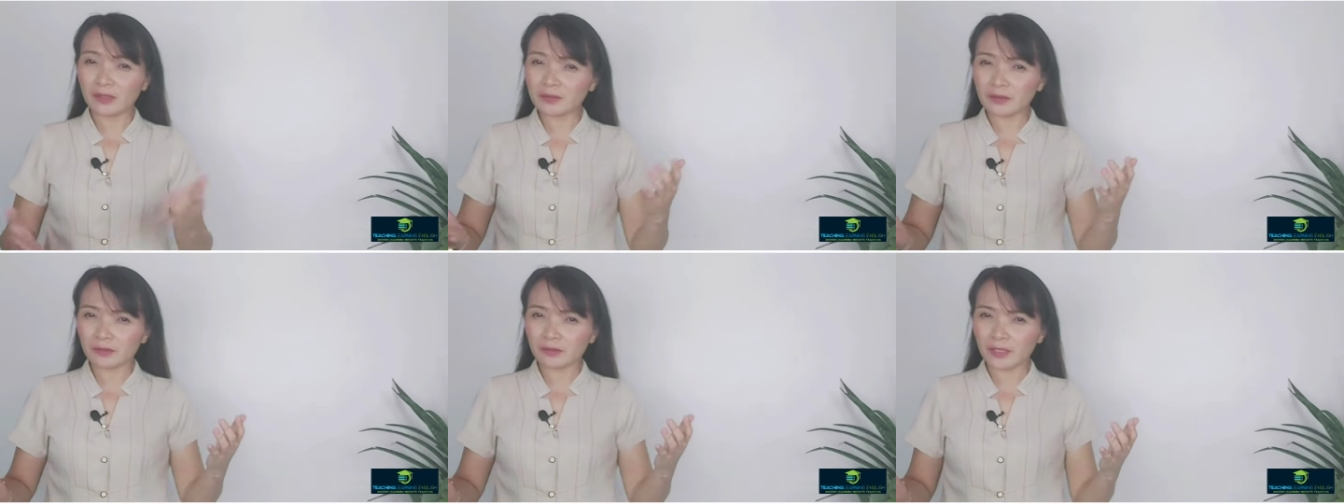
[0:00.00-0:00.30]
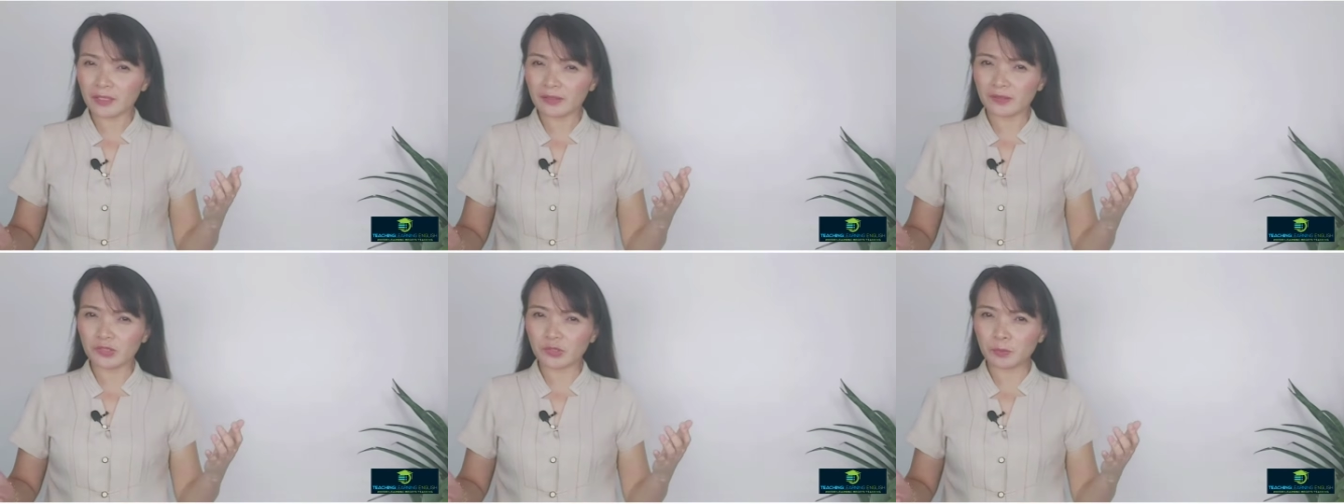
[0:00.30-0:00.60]
How to
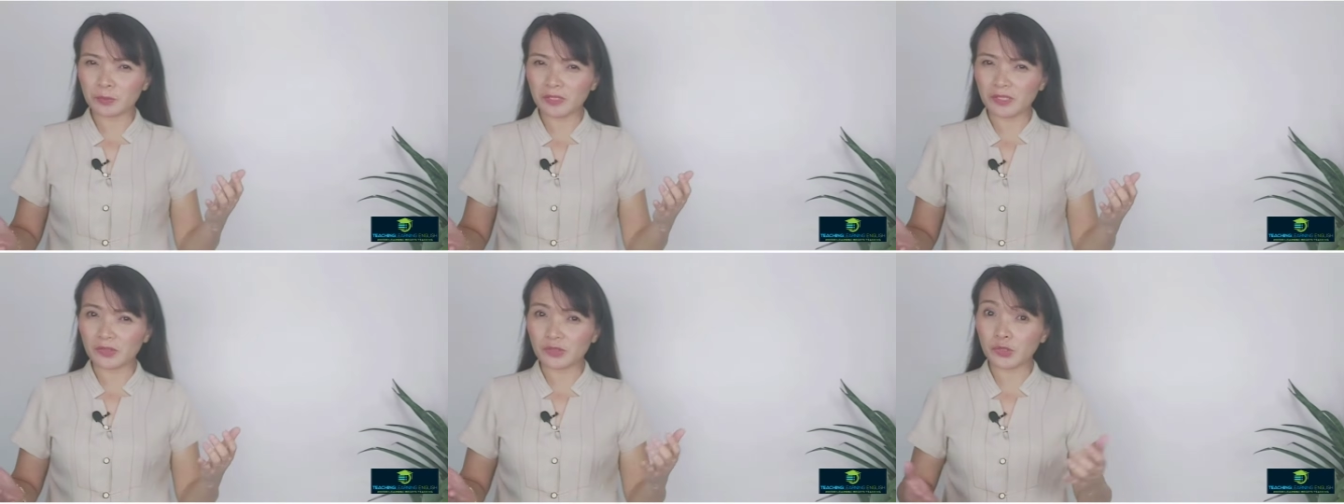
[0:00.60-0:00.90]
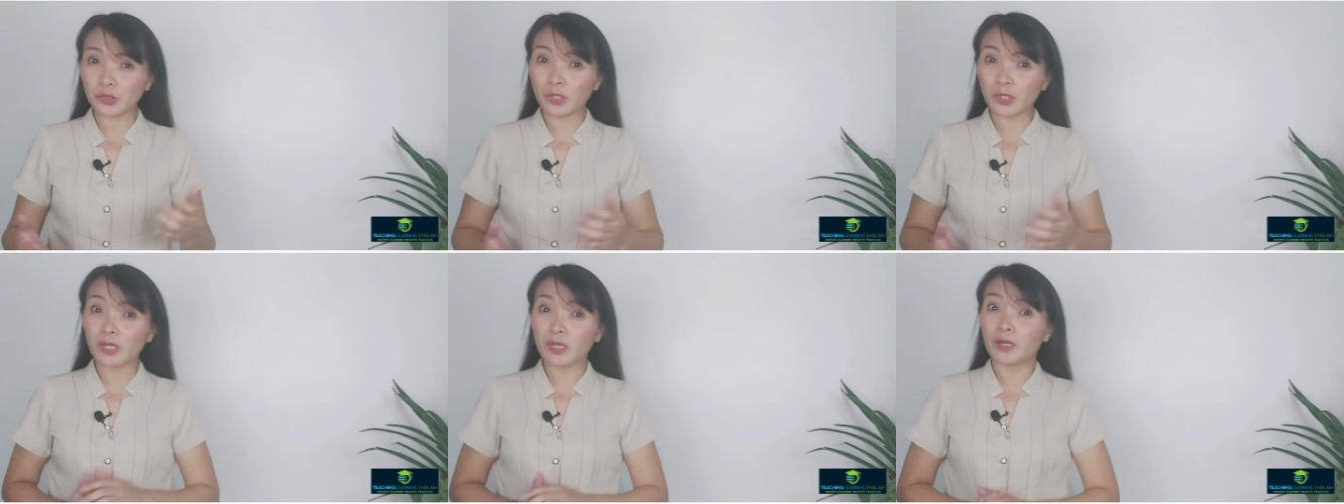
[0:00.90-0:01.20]
write a
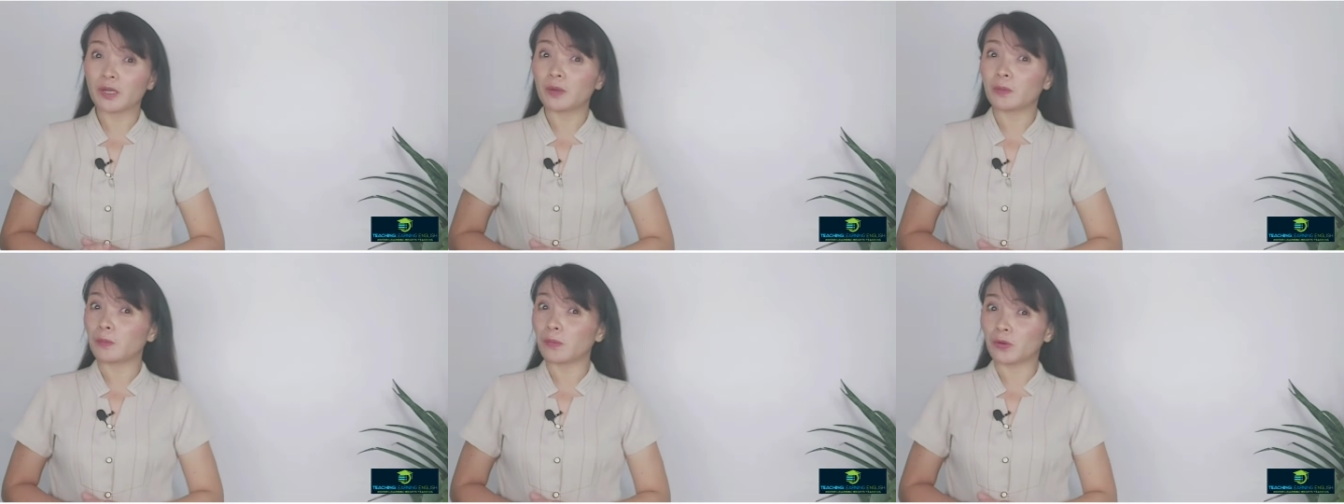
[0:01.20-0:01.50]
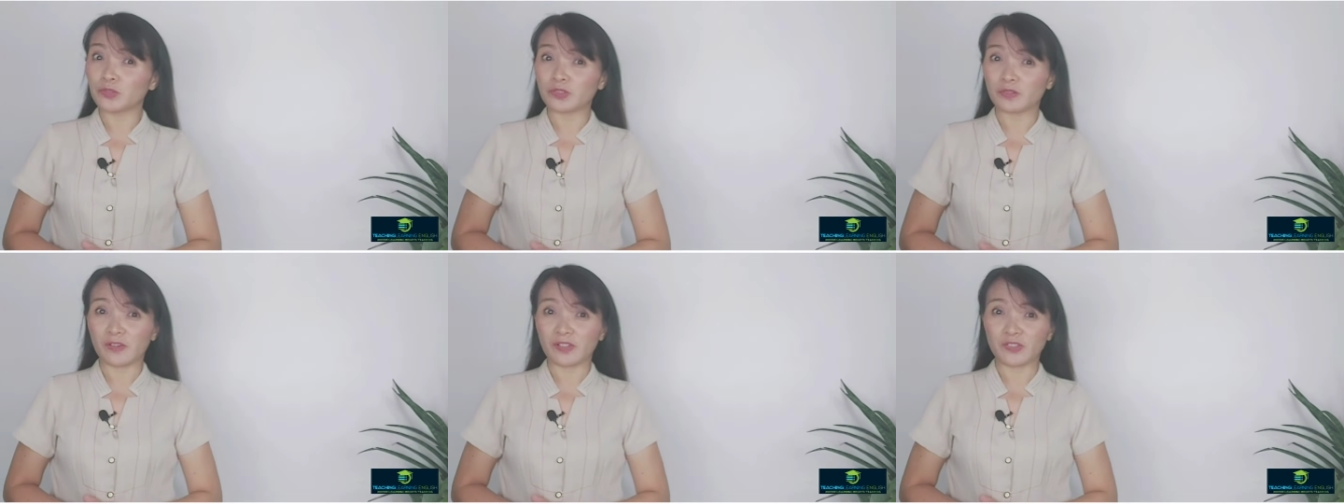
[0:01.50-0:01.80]
speech.
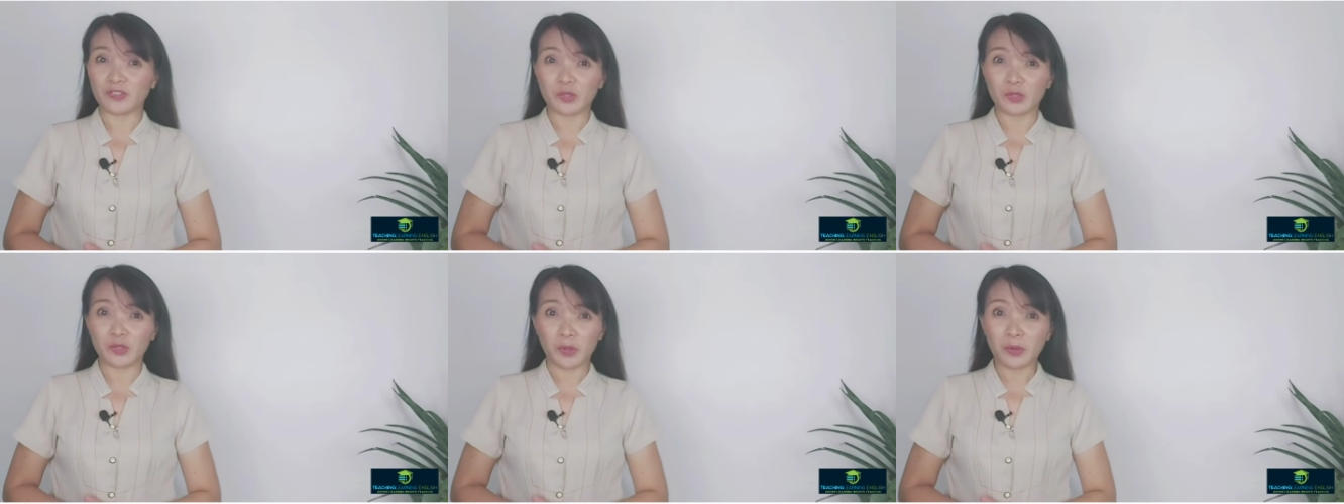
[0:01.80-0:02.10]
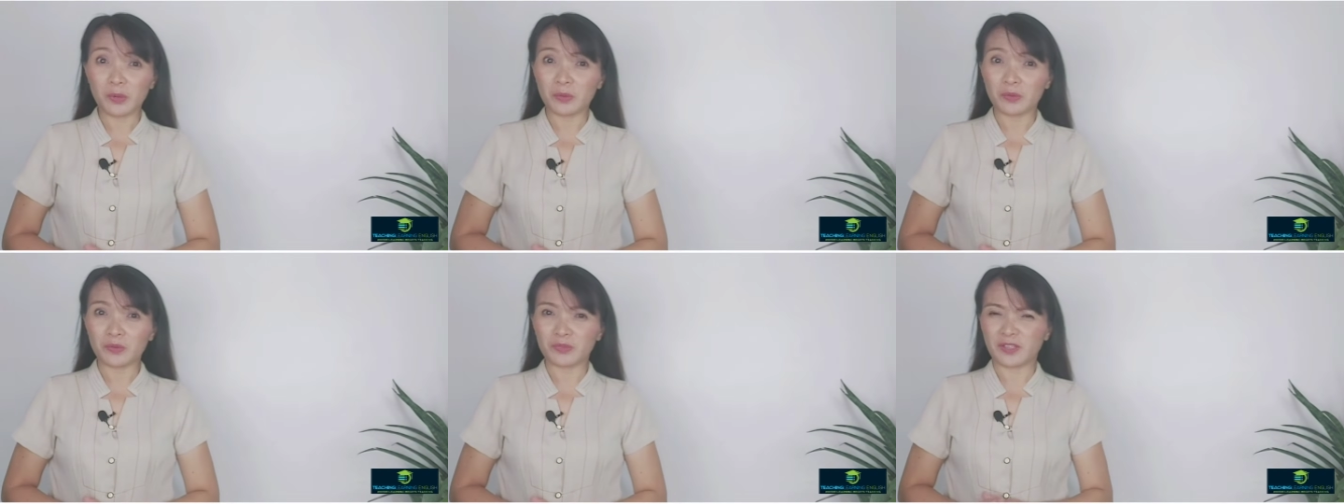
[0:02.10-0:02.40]
Most of us
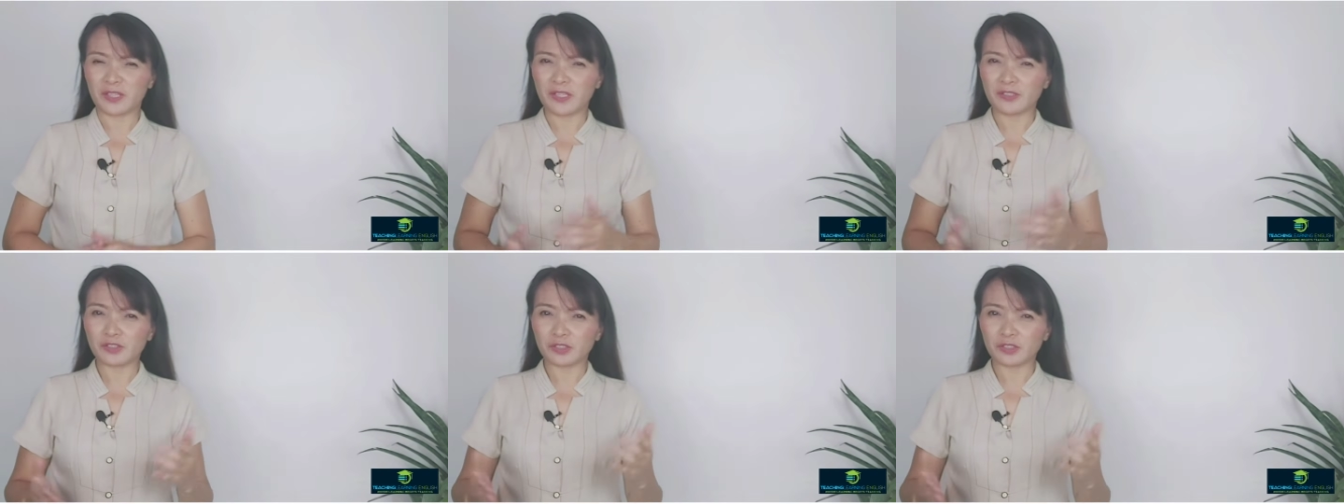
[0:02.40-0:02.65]
know the